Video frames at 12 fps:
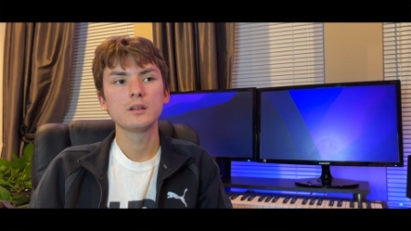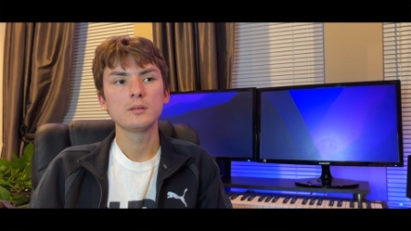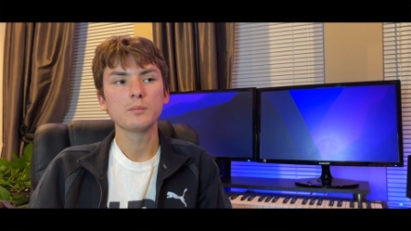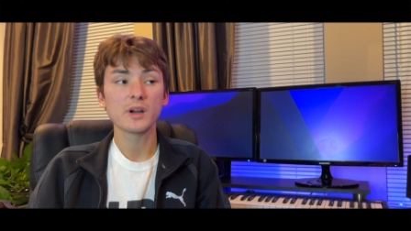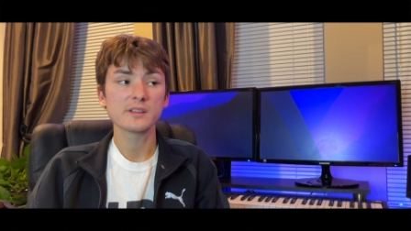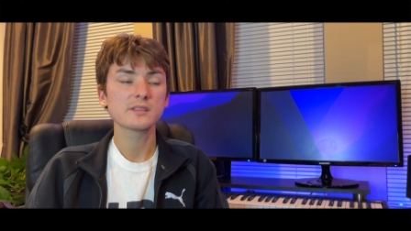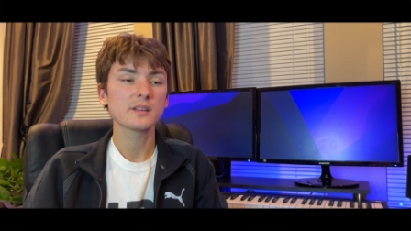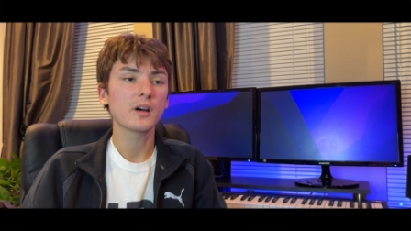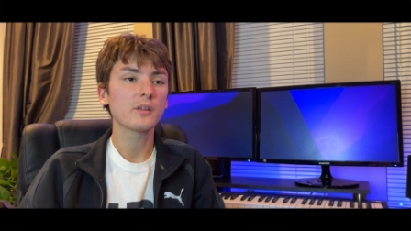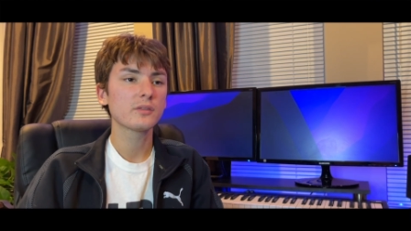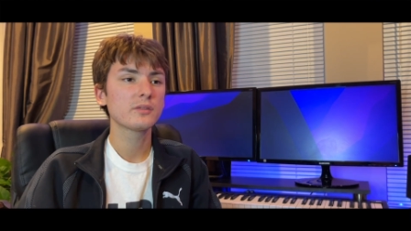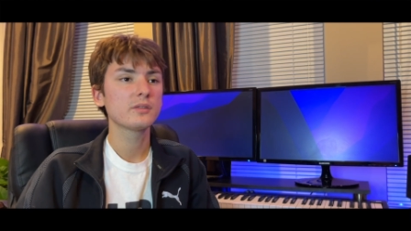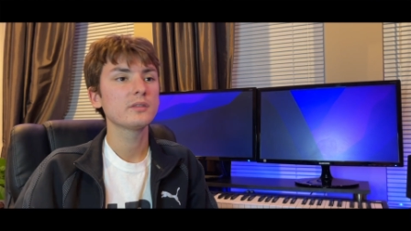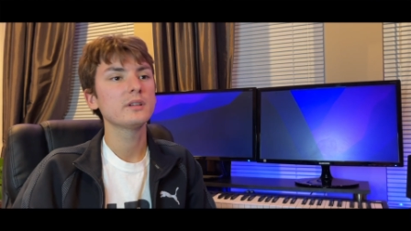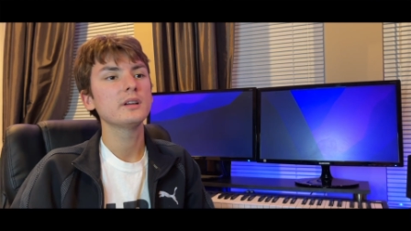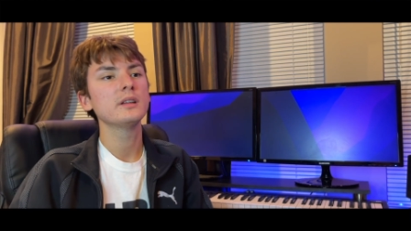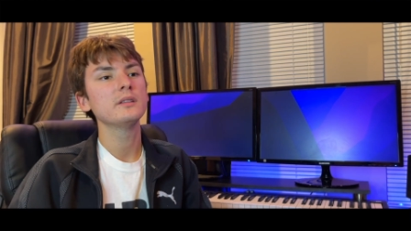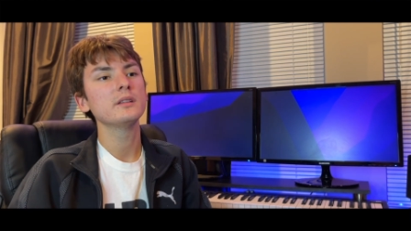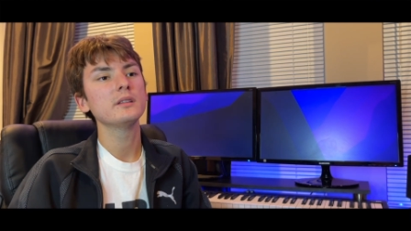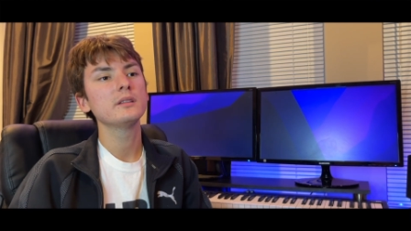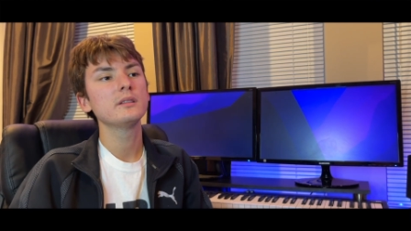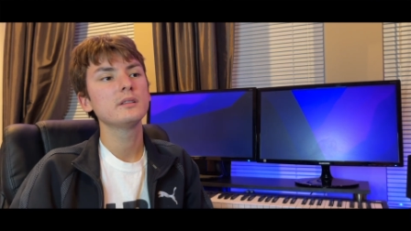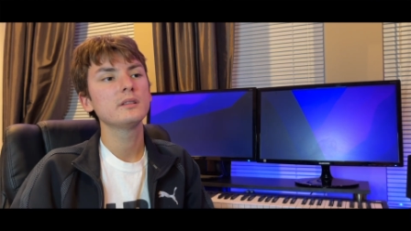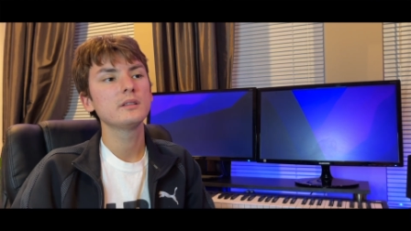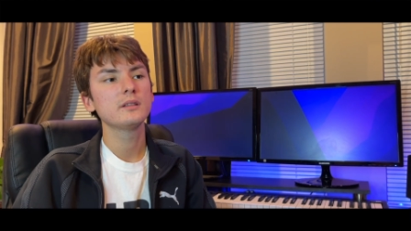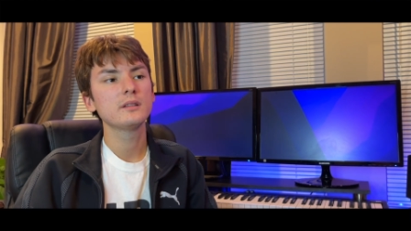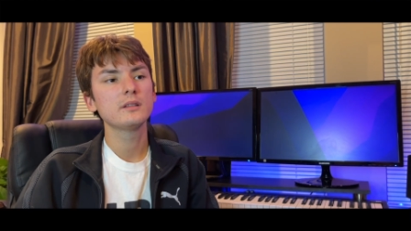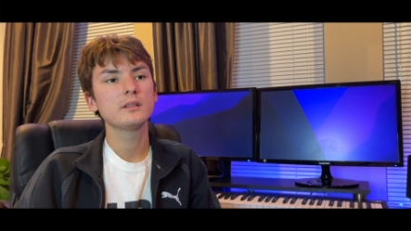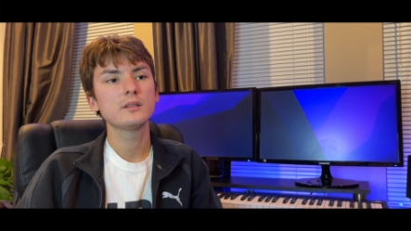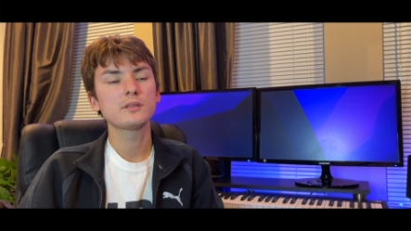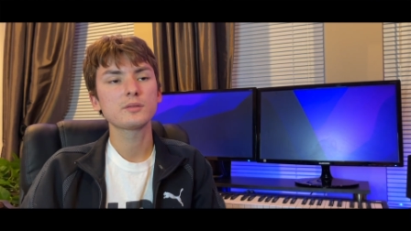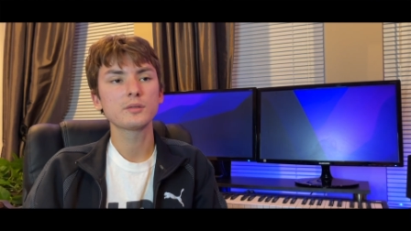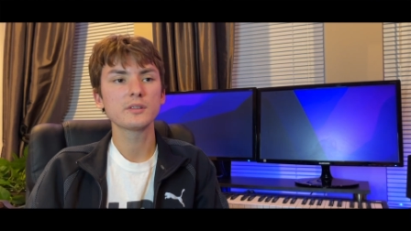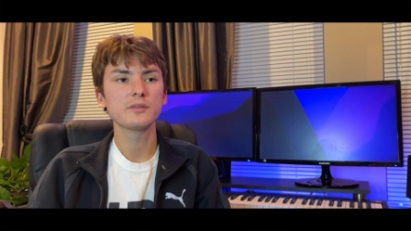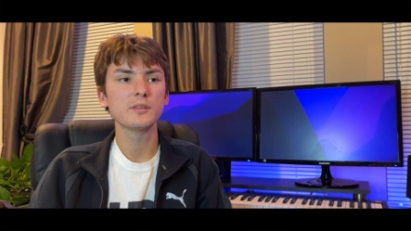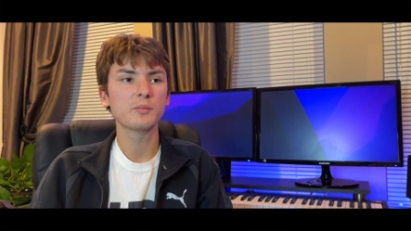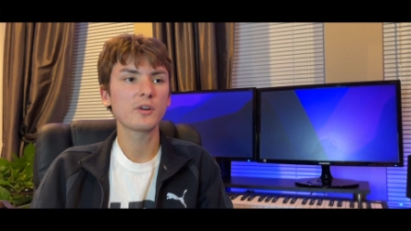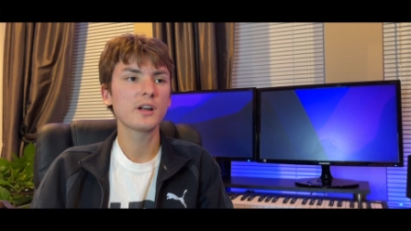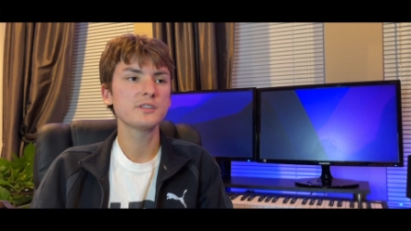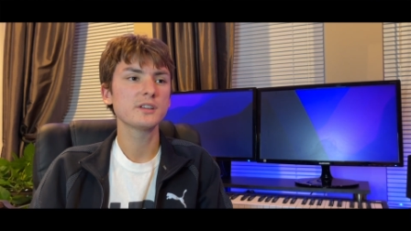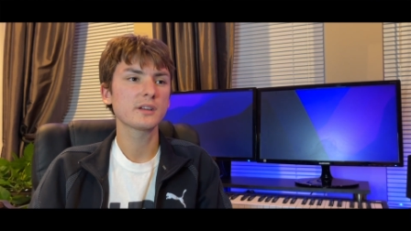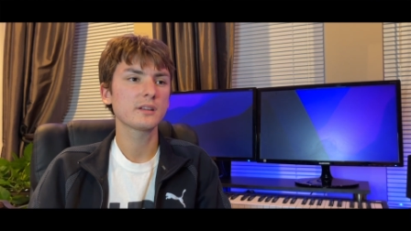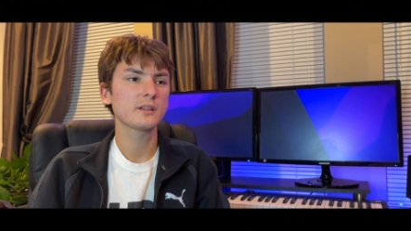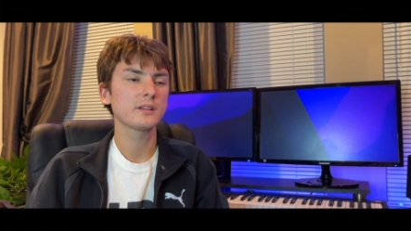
myself. And sort of the project